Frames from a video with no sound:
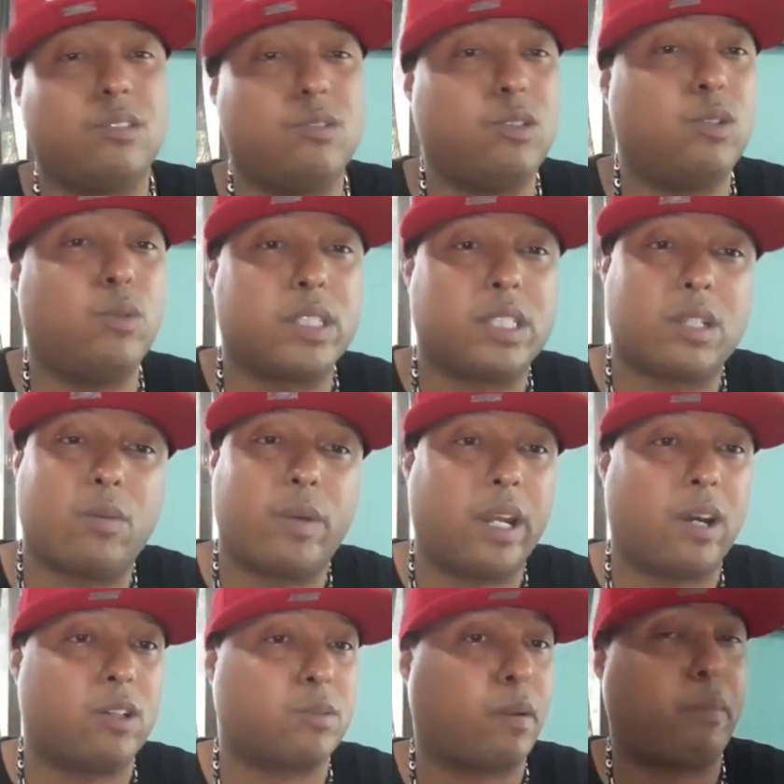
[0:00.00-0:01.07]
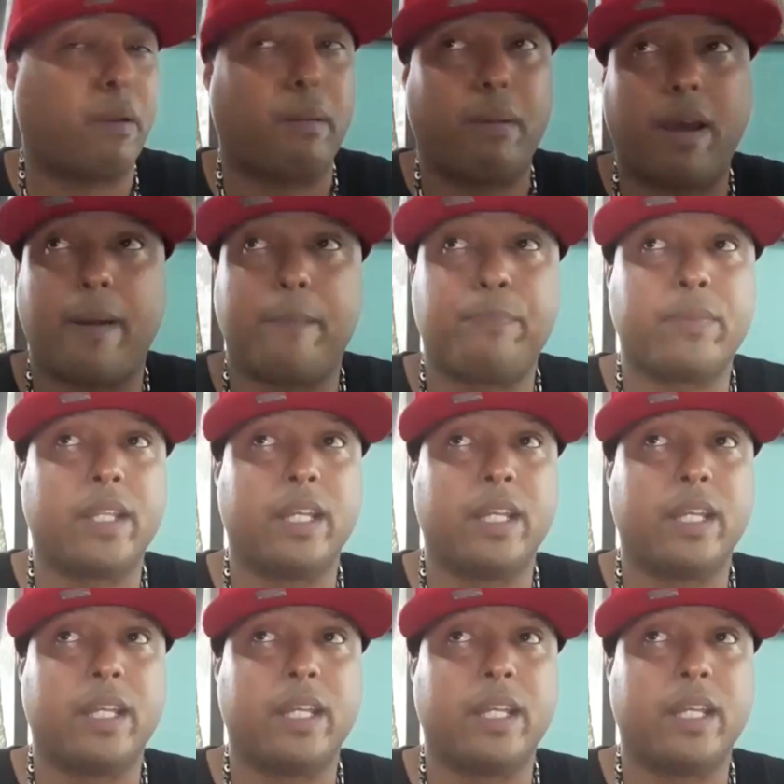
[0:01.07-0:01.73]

you with someone else, blah, blah, blah.